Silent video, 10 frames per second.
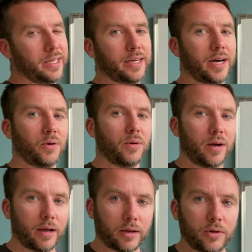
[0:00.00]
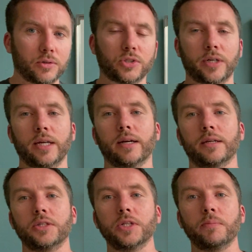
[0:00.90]
Now, a good strength and
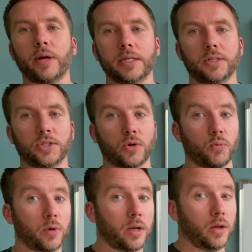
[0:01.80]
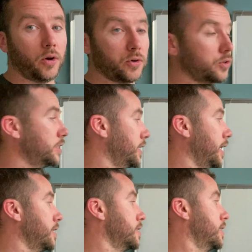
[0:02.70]
conditioning practitioner will
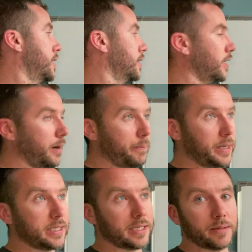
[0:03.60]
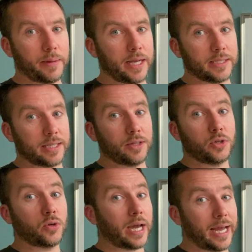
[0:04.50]
understand the competing demands and that
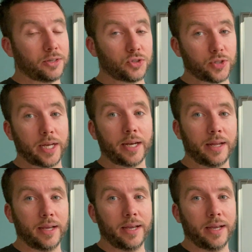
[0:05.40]
you can train